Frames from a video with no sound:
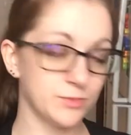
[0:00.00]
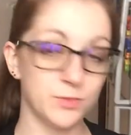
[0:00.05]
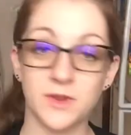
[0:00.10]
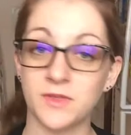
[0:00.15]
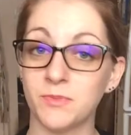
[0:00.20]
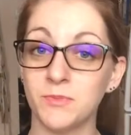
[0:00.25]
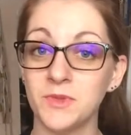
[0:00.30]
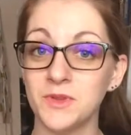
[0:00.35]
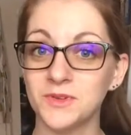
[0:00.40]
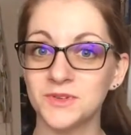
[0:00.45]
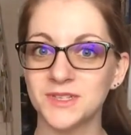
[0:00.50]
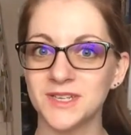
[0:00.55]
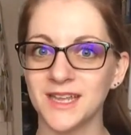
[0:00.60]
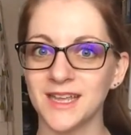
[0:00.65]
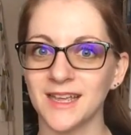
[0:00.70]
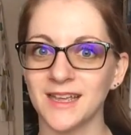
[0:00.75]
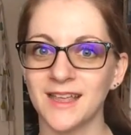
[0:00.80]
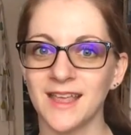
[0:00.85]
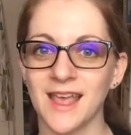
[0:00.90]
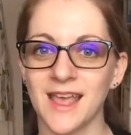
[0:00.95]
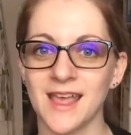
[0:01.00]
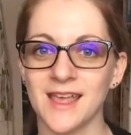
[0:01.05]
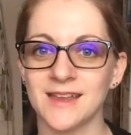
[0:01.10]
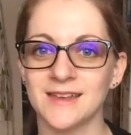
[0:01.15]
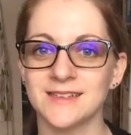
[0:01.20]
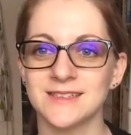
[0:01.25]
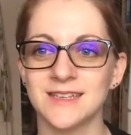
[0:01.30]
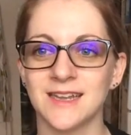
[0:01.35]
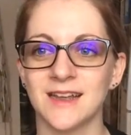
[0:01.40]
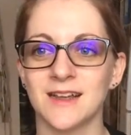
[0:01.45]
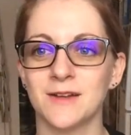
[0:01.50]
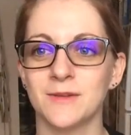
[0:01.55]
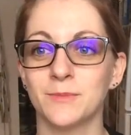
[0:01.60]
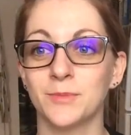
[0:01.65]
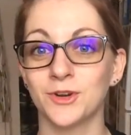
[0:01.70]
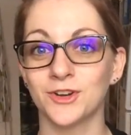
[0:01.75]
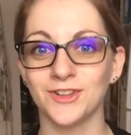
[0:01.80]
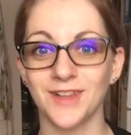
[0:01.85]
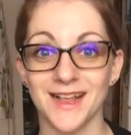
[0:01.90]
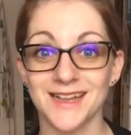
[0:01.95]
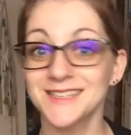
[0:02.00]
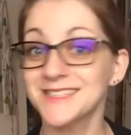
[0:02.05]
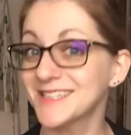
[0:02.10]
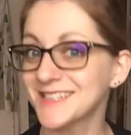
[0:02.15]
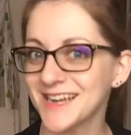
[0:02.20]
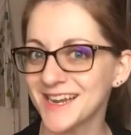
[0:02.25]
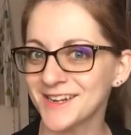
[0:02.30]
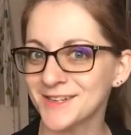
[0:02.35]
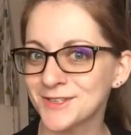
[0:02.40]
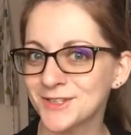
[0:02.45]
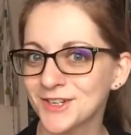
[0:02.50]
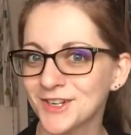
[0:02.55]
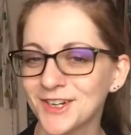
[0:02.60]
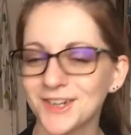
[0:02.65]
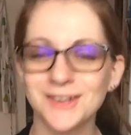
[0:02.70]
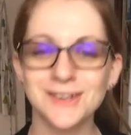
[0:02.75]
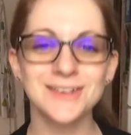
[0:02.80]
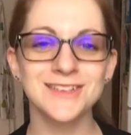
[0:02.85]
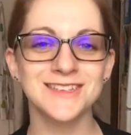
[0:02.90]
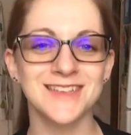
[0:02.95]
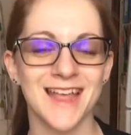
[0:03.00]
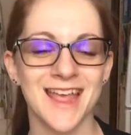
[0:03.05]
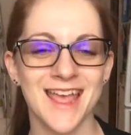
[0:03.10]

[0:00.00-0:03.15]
with music and burlesque dancers,